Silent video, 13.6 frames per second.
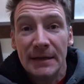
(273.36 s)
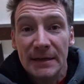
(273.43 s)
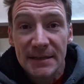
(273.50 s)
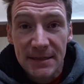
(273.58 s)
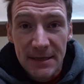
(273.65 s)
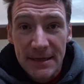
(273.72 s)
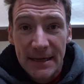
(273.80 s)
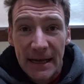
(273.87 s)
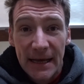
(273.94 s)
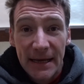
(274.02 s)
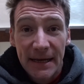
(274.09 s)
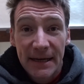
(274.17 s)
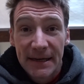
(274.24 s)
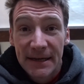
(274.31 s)

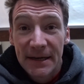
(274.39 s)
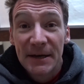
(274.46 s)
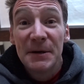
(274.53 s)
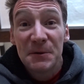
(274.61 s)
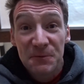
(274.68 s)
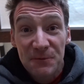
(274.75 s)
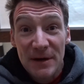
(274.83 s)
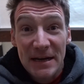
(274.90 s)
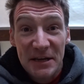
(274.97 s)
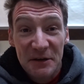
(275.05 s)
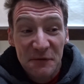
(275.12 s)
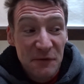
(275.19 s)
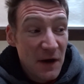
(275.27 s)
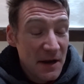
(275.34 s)
cycling really
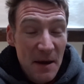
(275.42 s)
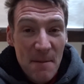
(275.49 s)
good fun.